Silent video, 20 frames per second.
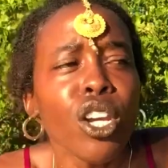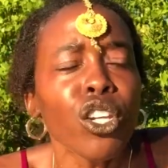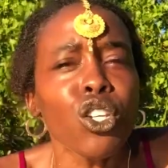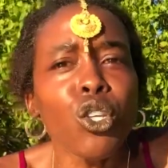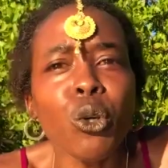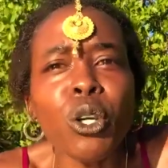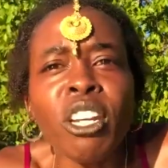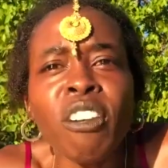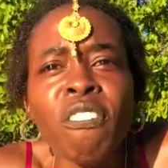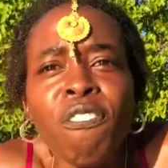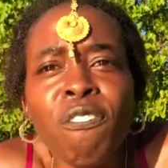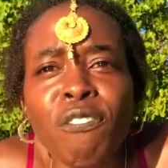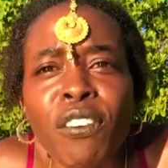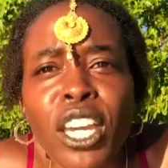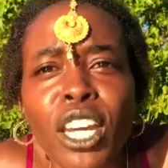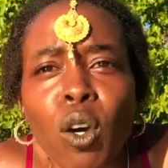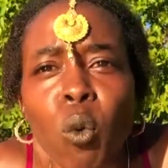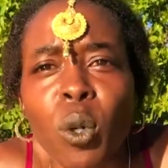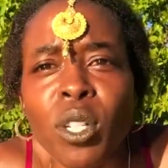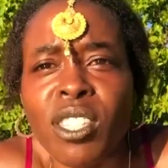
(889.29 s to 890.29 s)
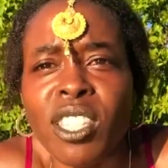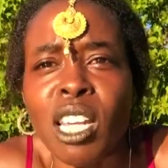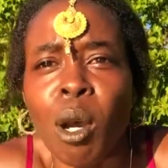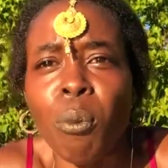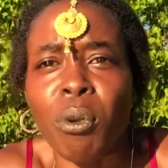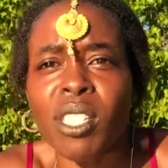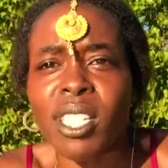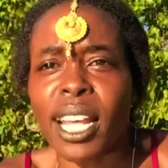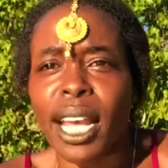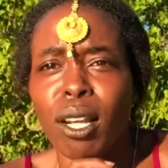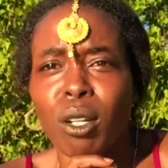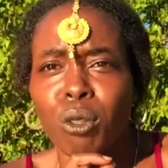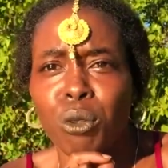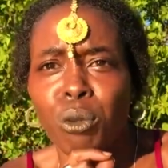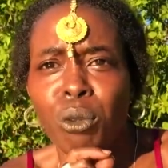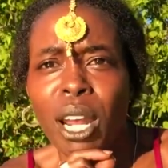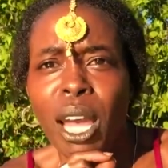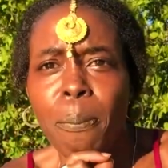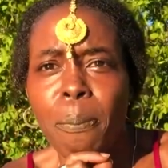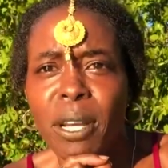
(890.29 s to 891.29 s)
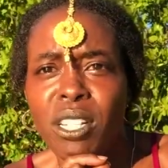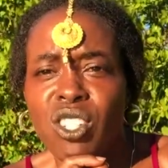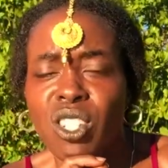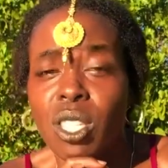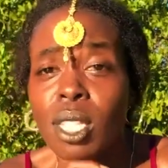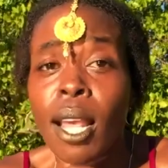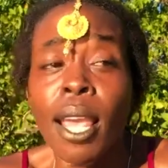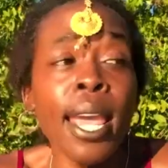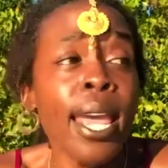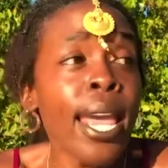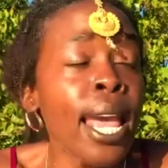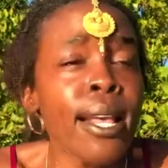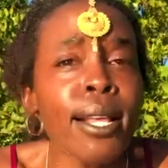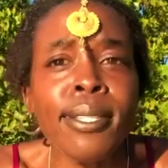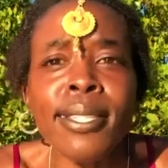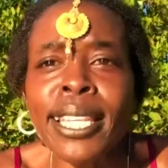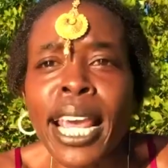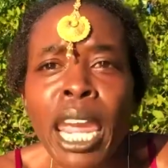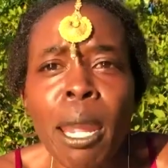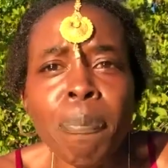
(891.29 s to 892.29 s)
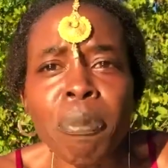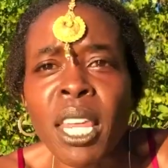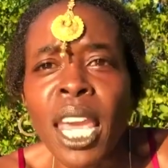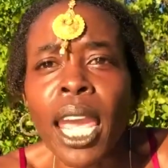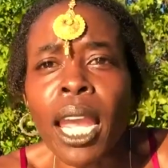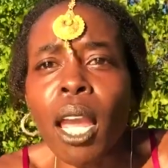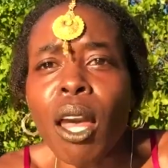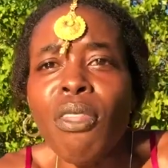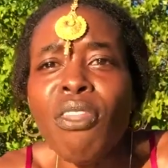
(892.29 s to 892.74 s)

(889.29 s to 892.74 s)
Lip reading: You can feel when someone's like, ooh, that bitch is, same thing.